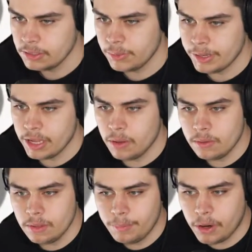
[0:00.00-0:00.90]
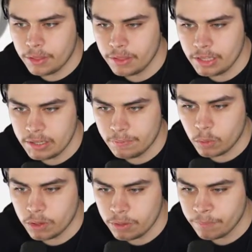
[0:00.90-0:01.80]
There we go. Part of the Elite Four,
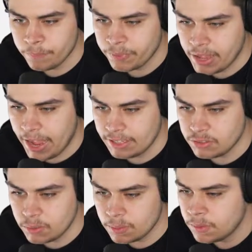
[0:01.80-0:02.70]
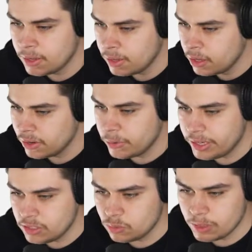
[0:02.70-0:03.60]
dude. Hassel.
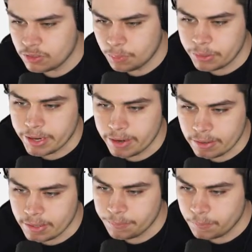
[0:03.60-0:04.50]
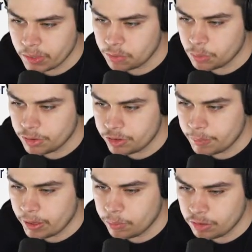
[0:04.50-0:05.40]
Greetings once more, Caroline. I was watching your
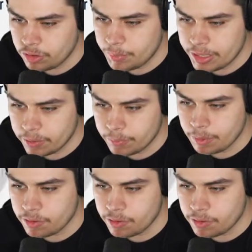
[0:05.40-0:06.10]
battle with the gym leader from the